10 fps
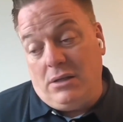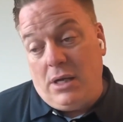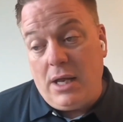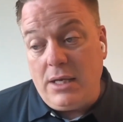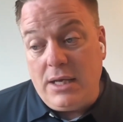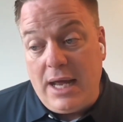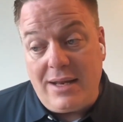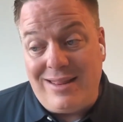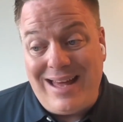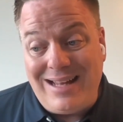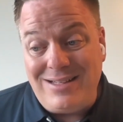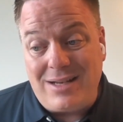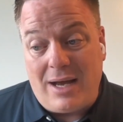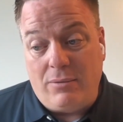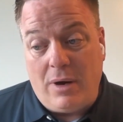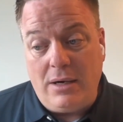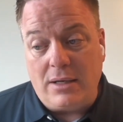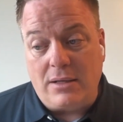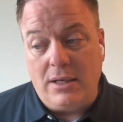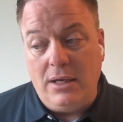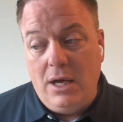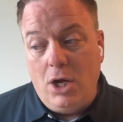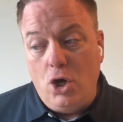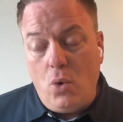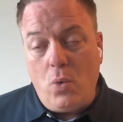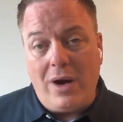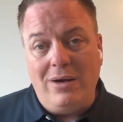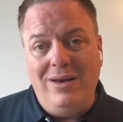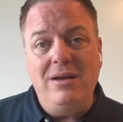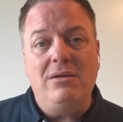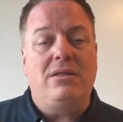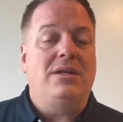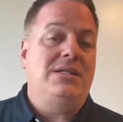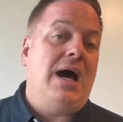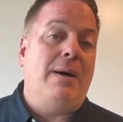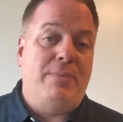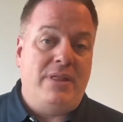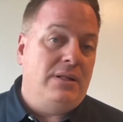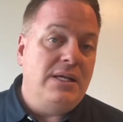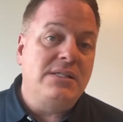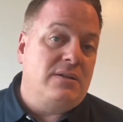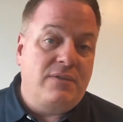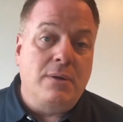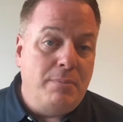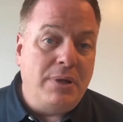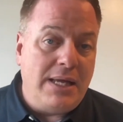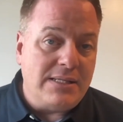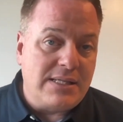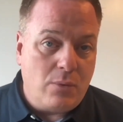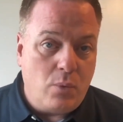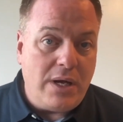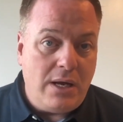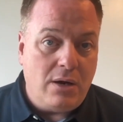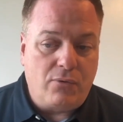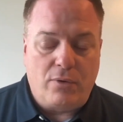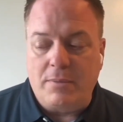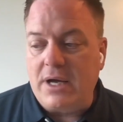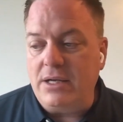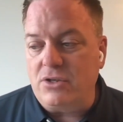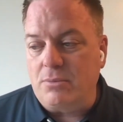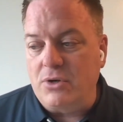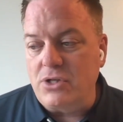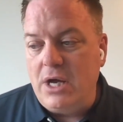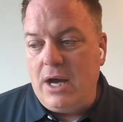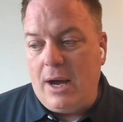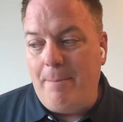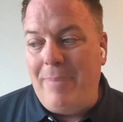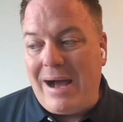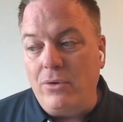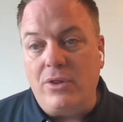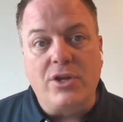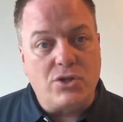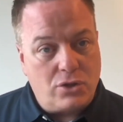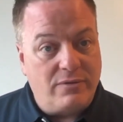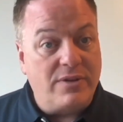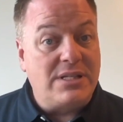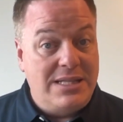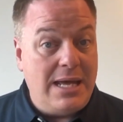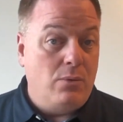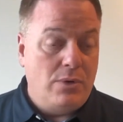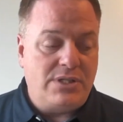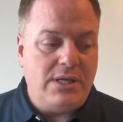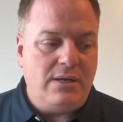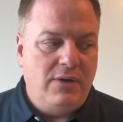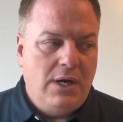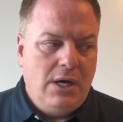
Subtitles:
And yet that's ironically nowhere near the top of the list of complaints that we hear from customers about the service they receive.